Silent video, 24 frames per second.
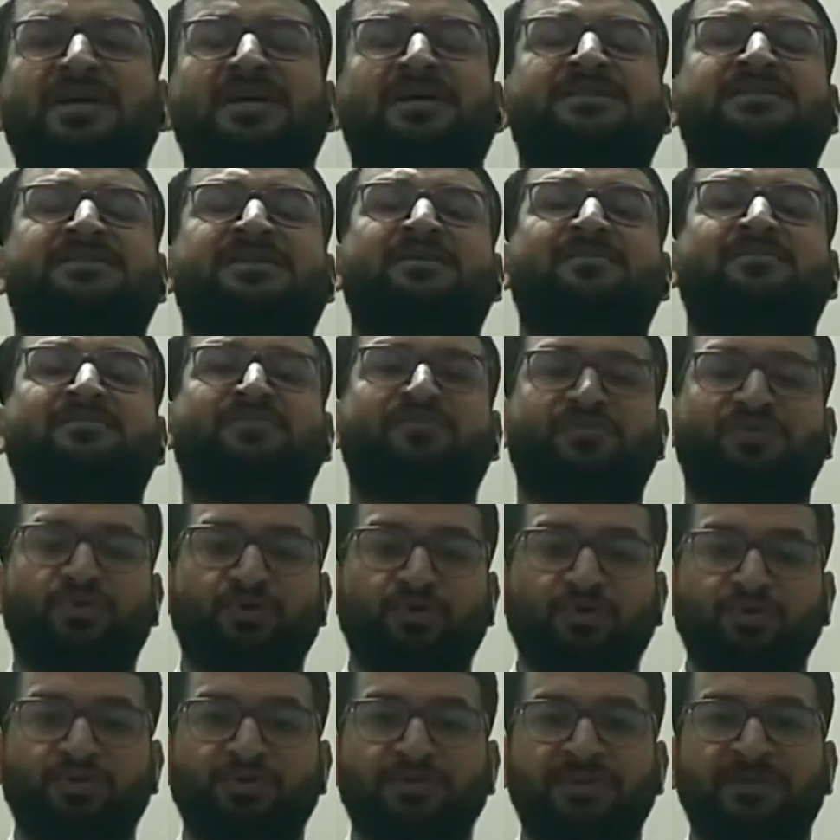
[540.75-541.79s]
Some
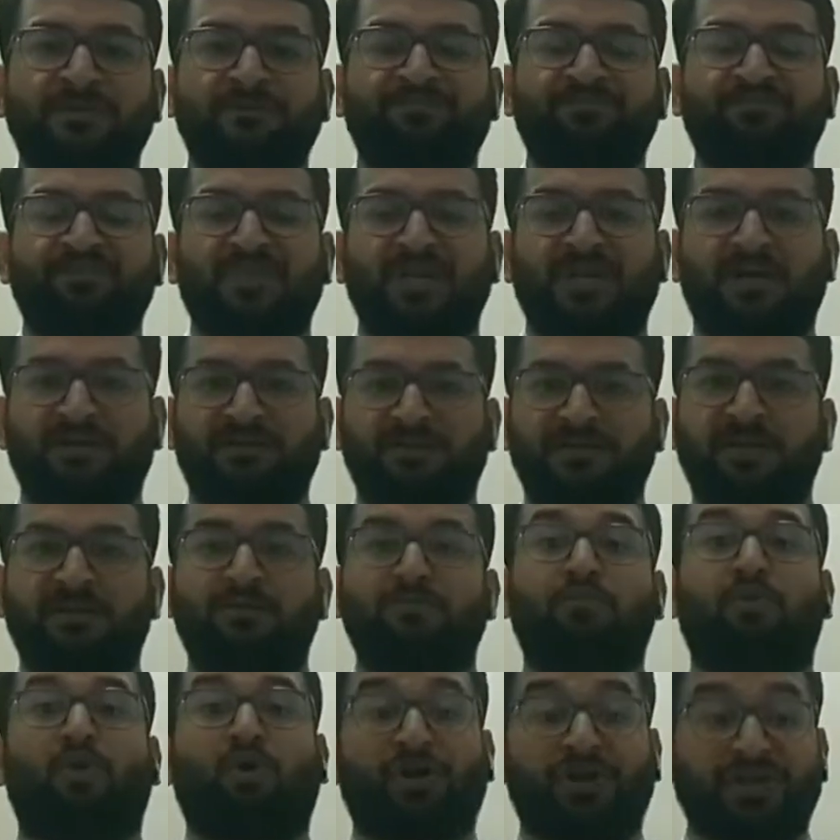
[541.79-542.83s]
use their
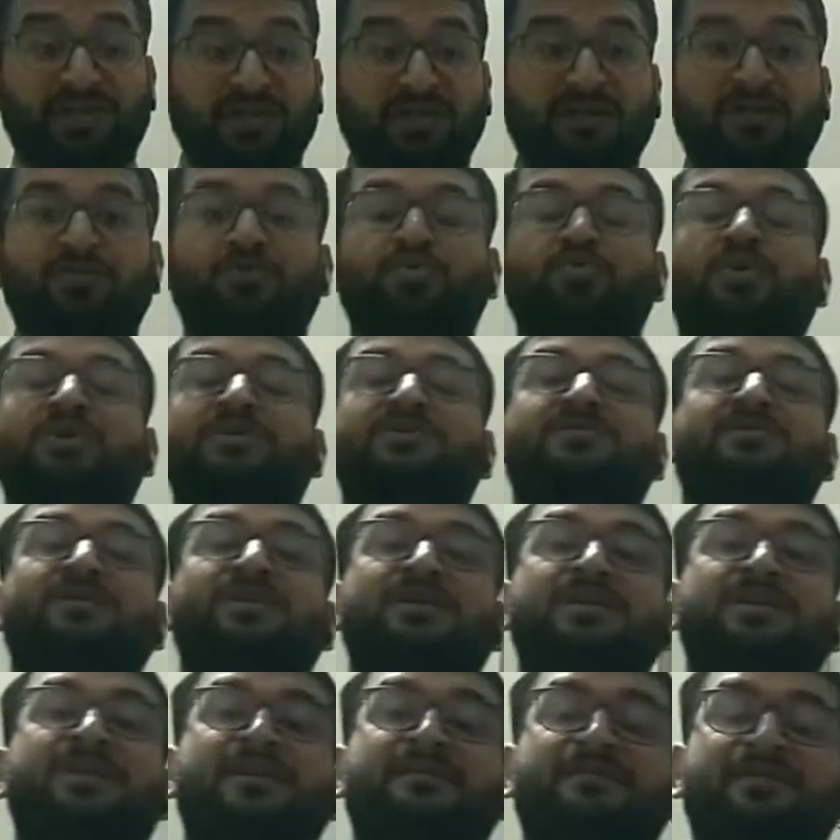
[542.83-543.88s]
body to
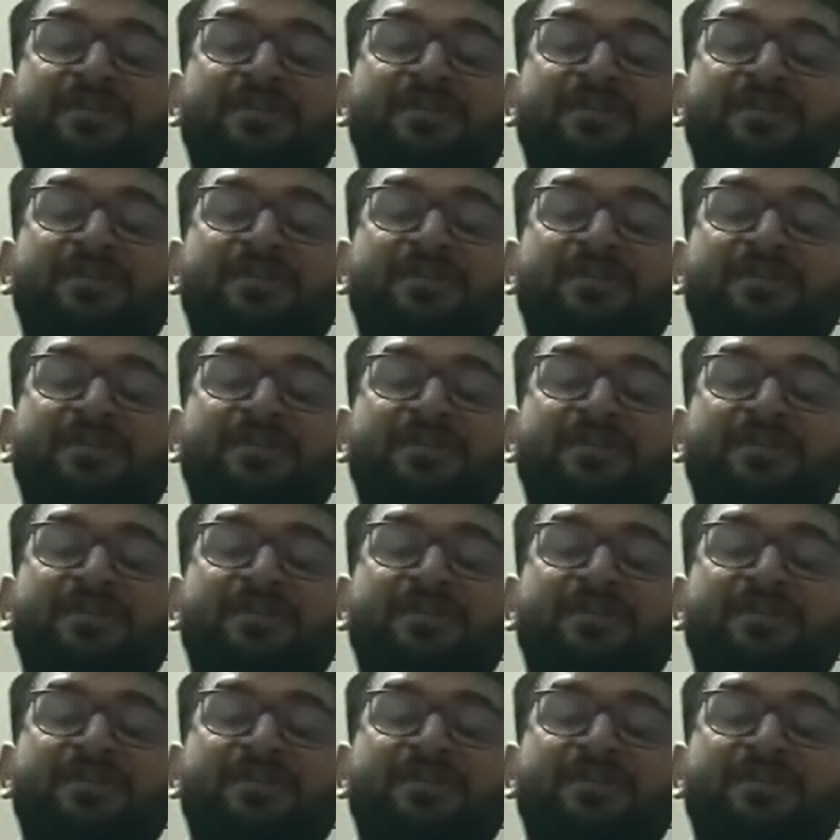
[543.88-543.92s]
excrete their